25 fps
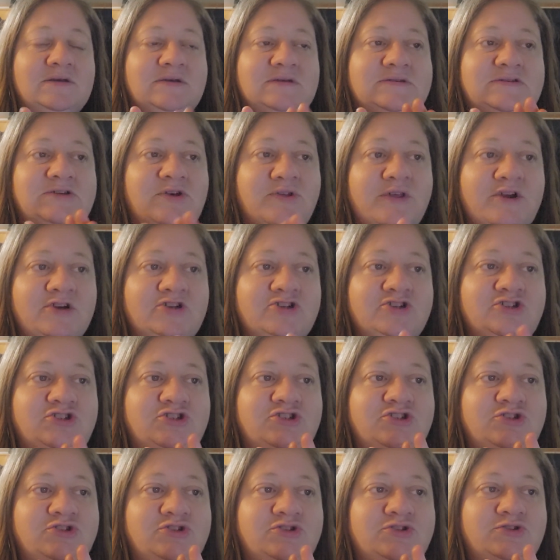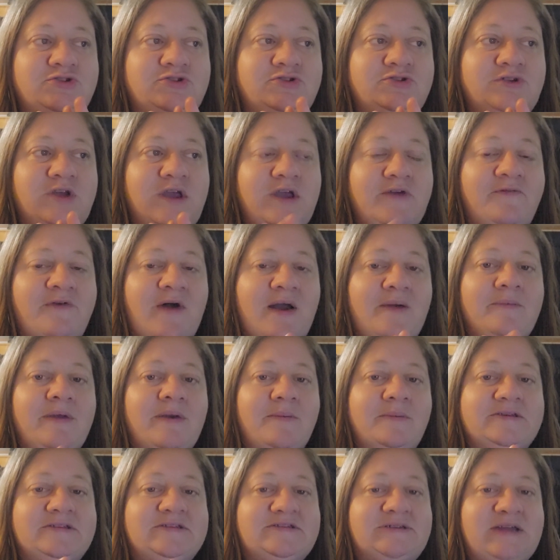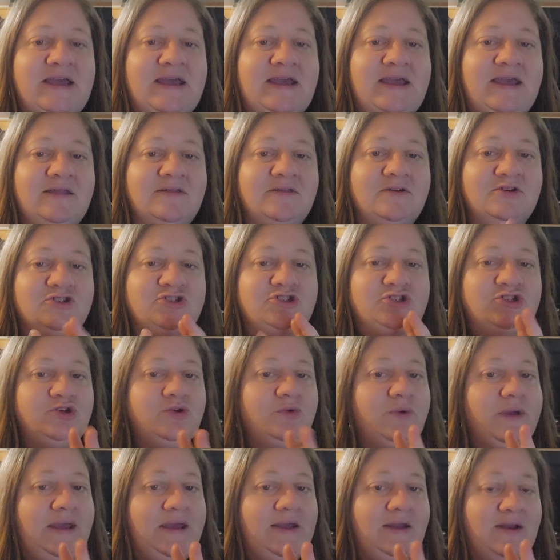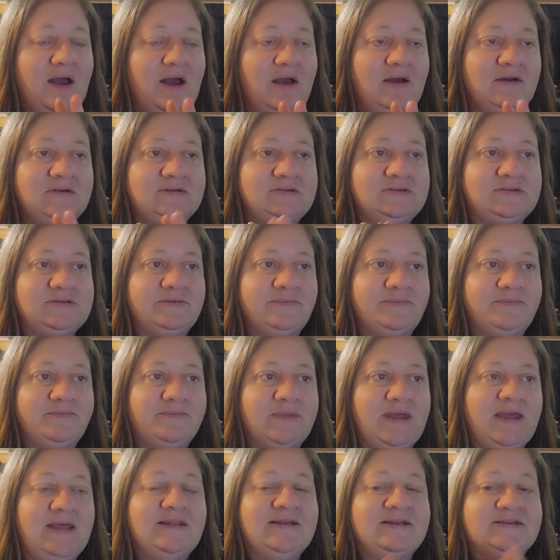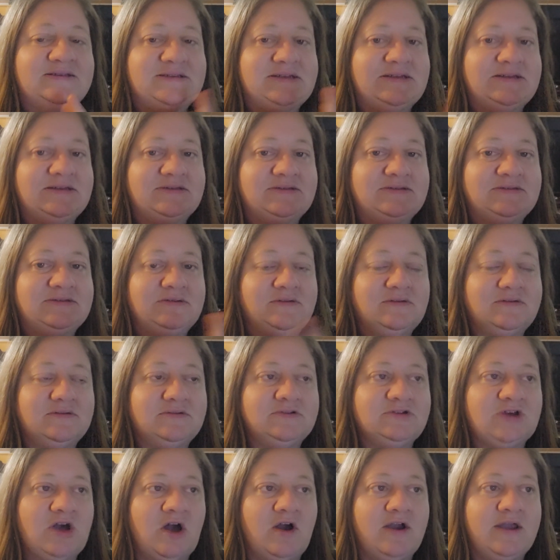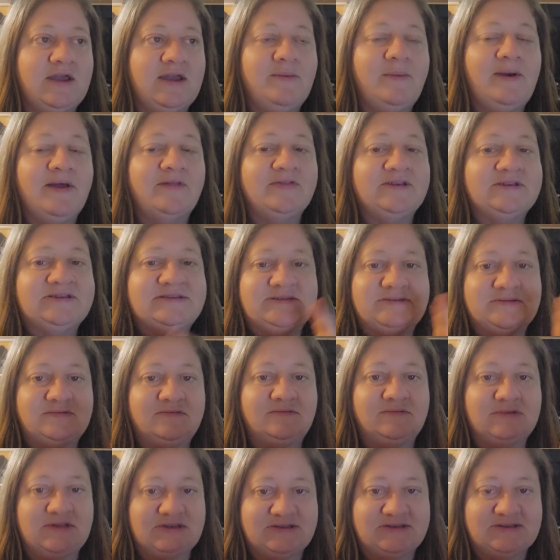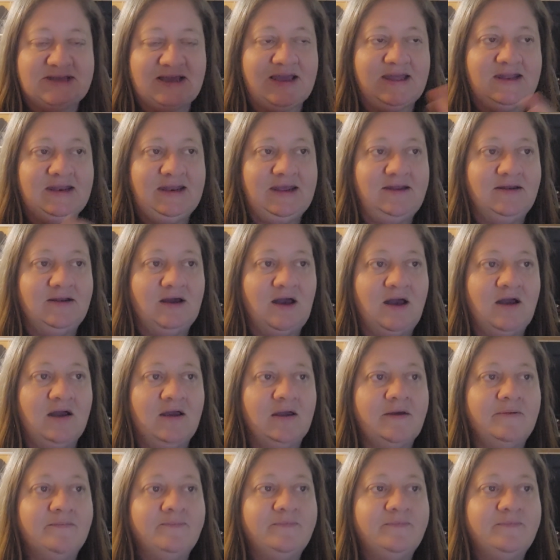So there's, if I'm not mistaken, there's 2 Enochs. And this is talking about the second Enoch.